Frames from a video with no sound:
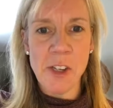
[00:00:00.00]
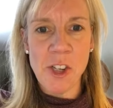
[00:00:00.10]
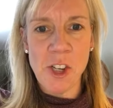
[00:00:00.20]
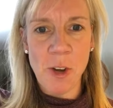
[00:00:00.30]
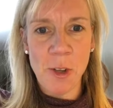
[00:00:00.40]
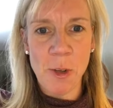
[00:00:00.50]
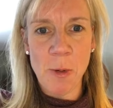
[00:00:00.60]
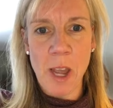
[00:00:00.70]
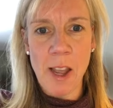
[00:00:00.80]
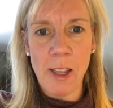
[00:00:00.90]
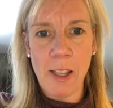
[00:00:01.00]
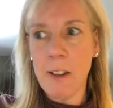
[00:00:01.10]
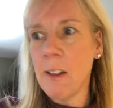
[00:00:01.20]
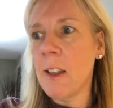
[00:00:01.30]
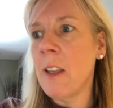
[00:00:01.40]
to show you a
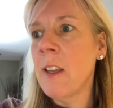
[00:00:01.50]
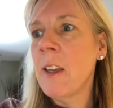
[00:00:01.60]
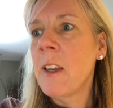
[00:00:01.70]
little